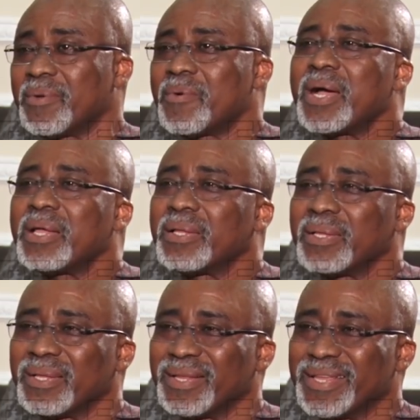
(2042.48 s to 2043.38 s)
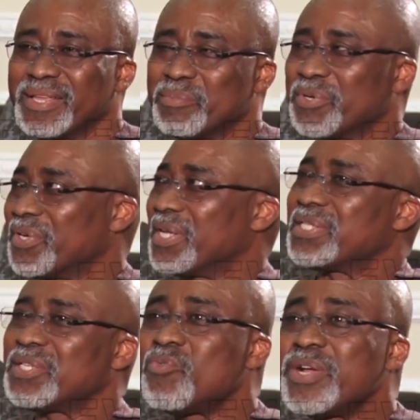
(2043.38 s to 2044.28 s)
Why? Because they're
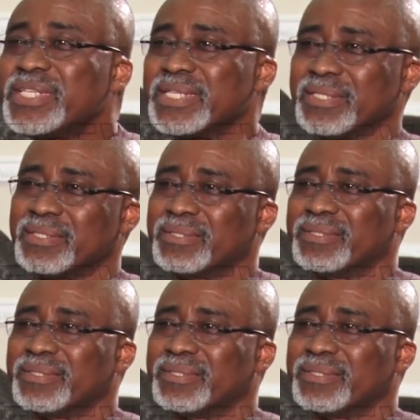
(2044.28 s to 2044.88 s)
still waiting